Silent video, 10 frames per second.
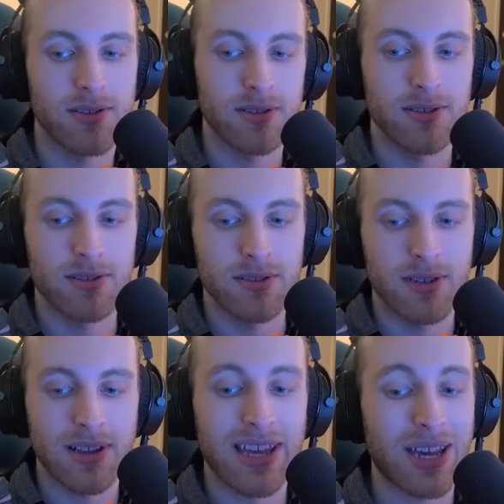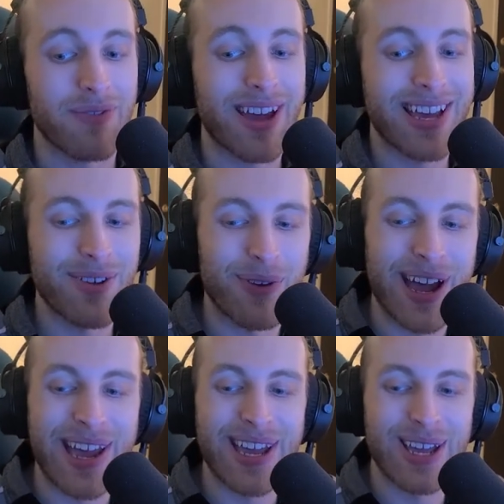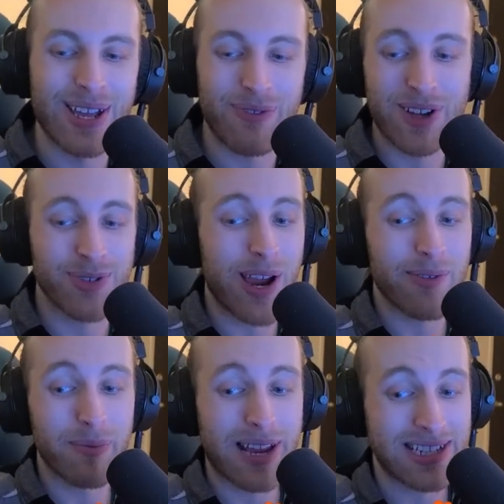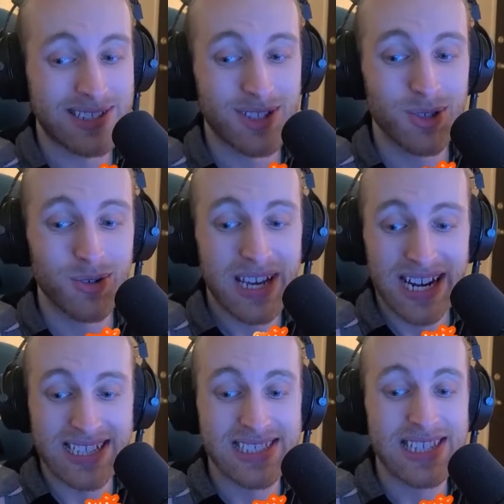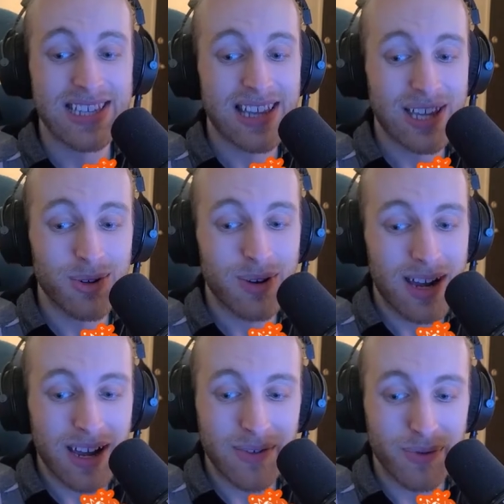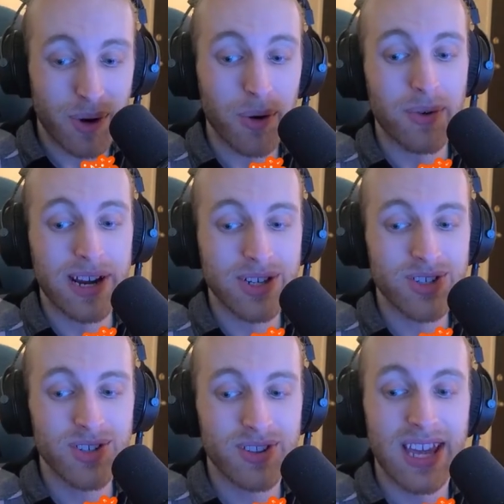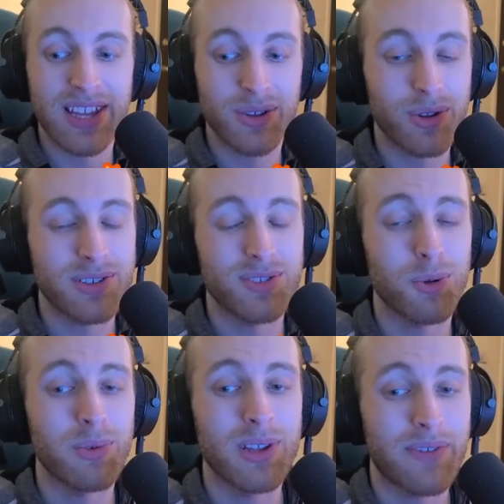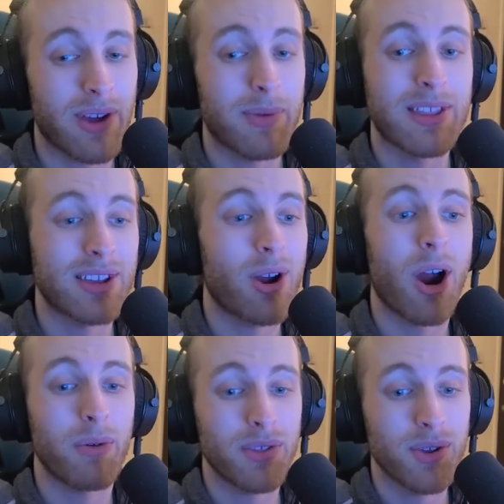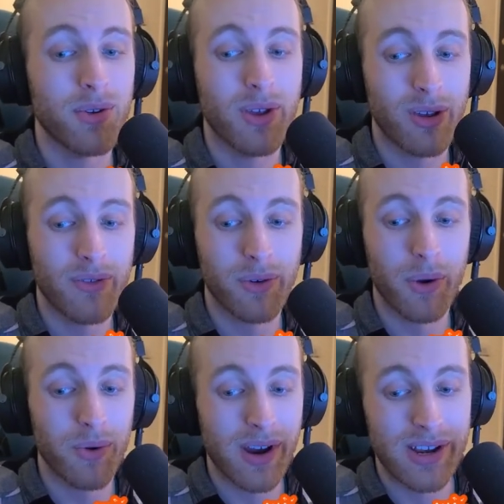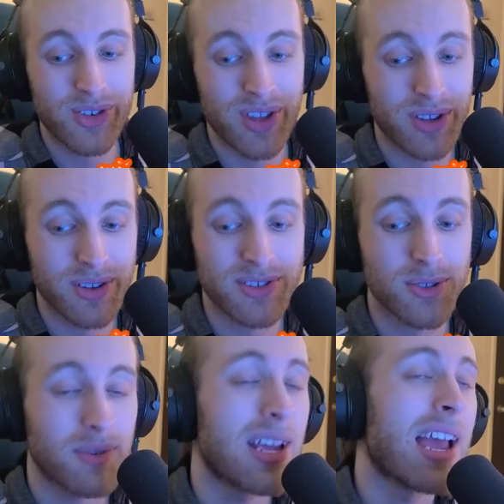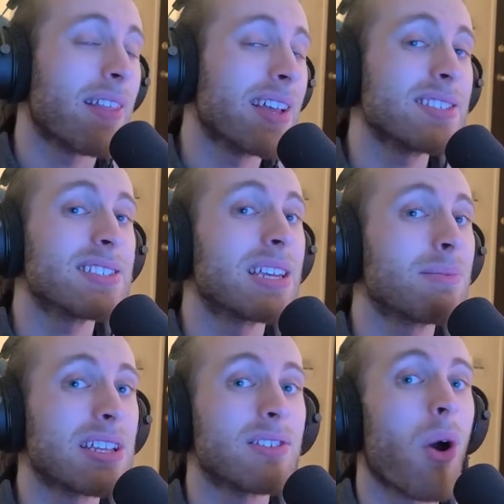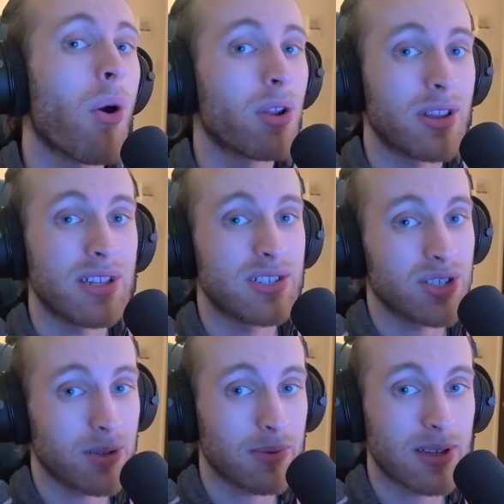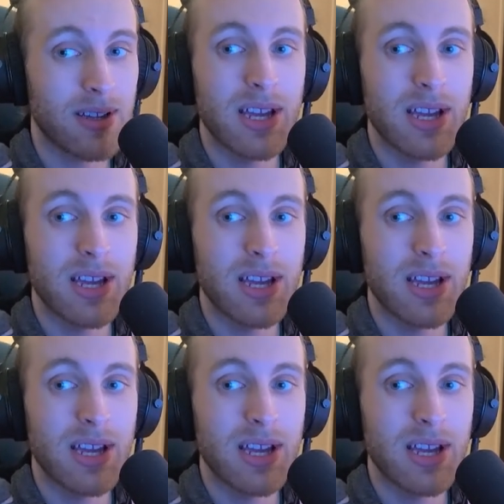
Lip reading: Like if I drive up next to you and I see that you have road rage, then you look stupid. If I'm in the car with you and you have road rage, then you look stupid. Unless it's something totally legitimate.